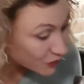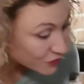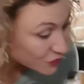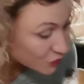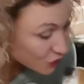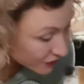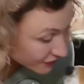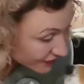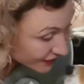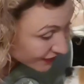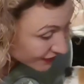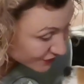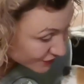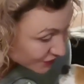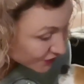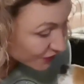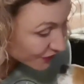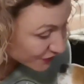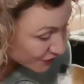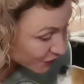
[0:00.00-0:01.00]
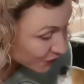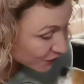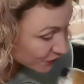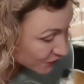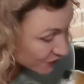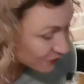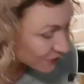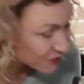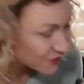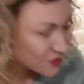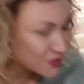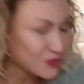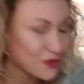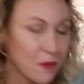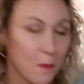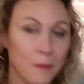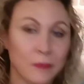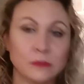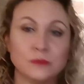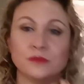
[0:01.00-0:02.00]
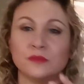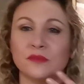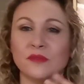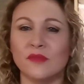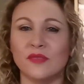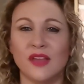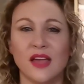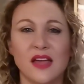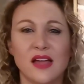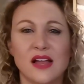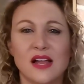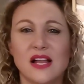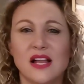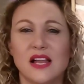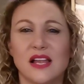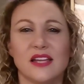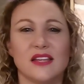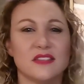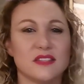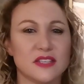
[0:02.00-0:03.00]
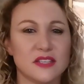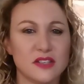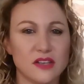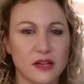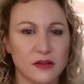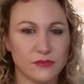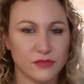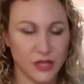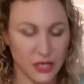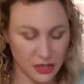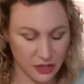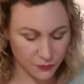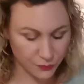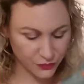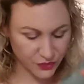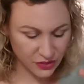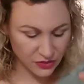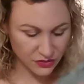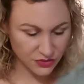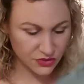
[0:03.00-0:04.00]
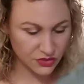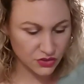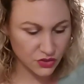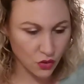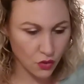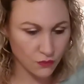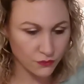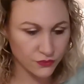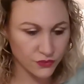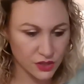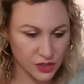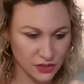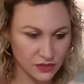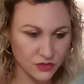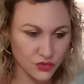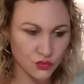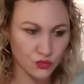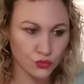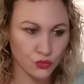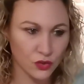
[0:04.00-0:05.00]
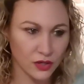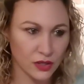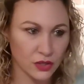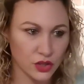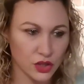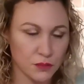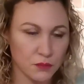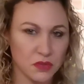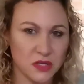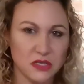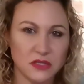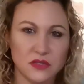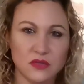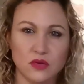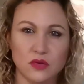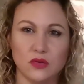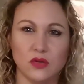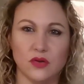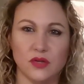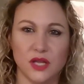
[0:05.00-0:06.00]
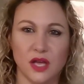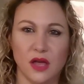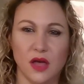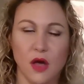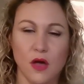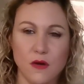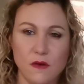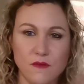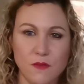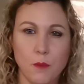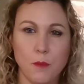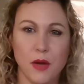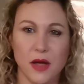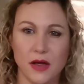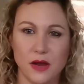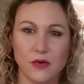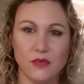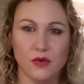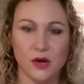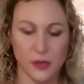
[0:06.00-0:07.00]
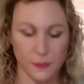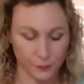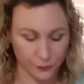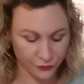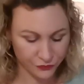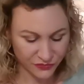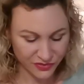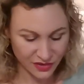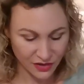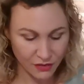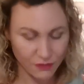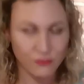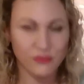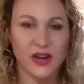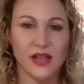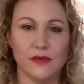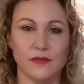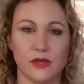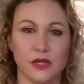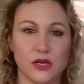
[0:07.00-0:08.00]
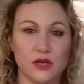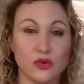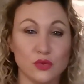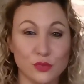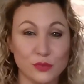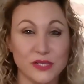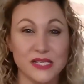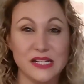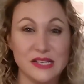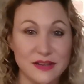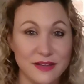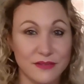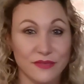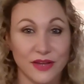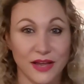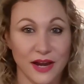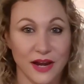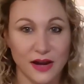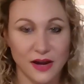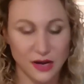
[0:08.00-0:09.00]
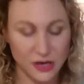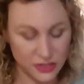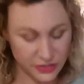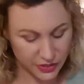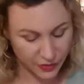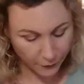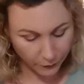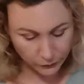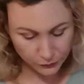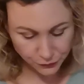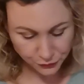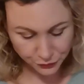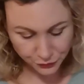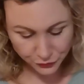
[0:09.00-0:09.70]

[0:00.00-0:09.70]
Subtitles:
Yes, I knew you want some. It's lovely, it's soft, it's rich, but it's not got that overpowering flavour that normally liver has.